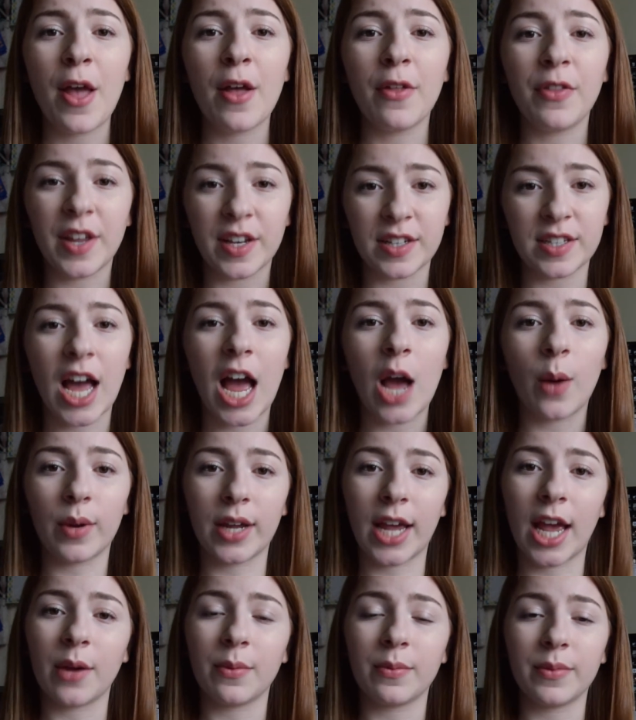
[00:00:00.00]
the
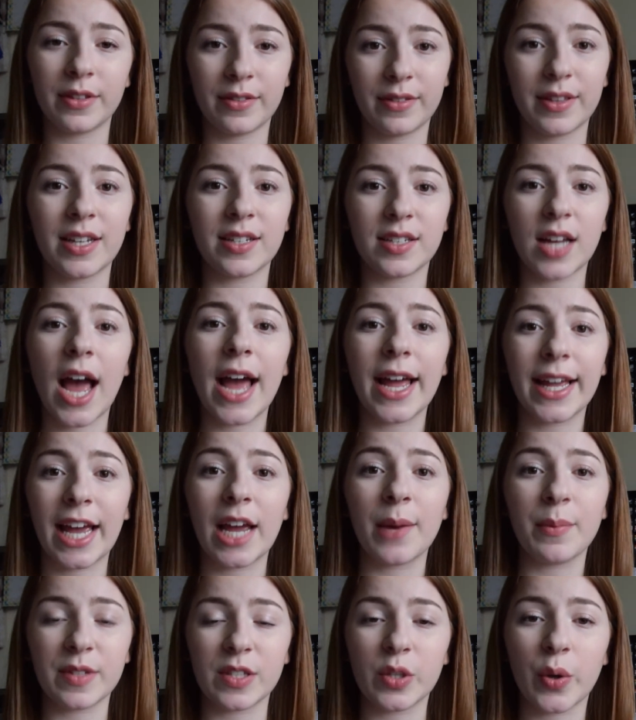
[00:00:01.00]
entire
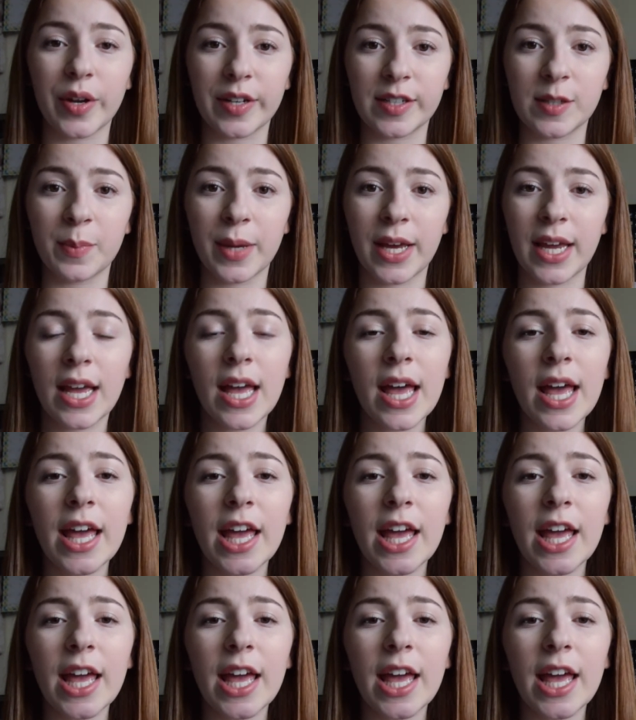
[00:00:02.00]
game was going to be.